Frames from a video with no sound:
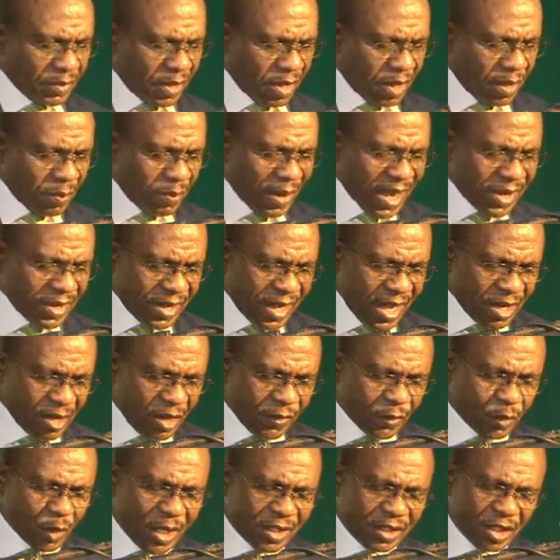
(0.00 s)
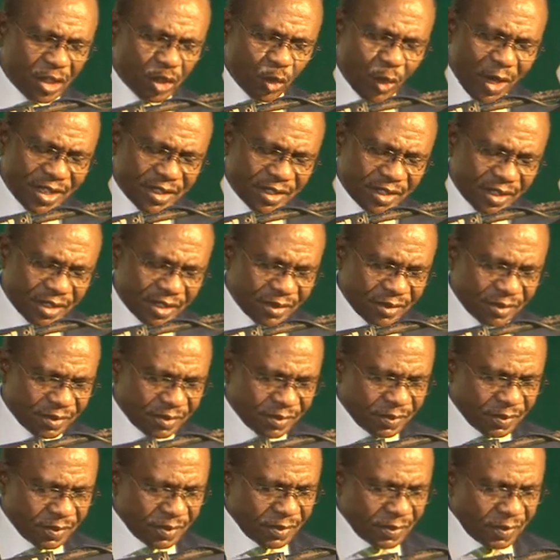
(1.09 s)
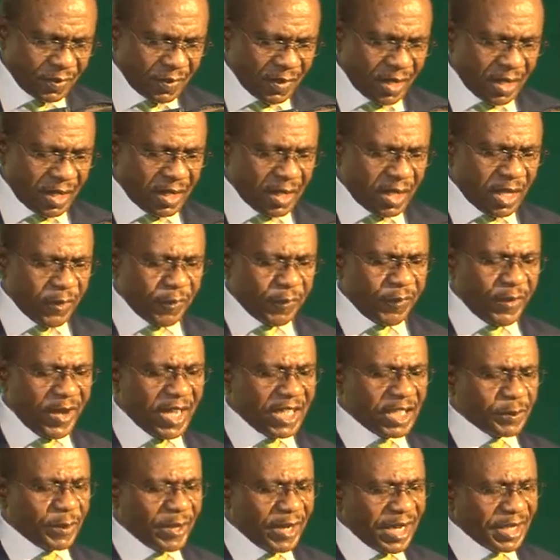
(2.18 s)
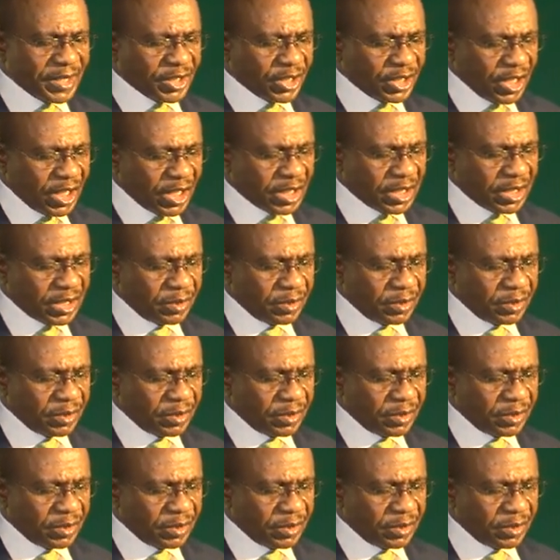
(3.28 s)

By the end of 2020, the Fed's balance sheet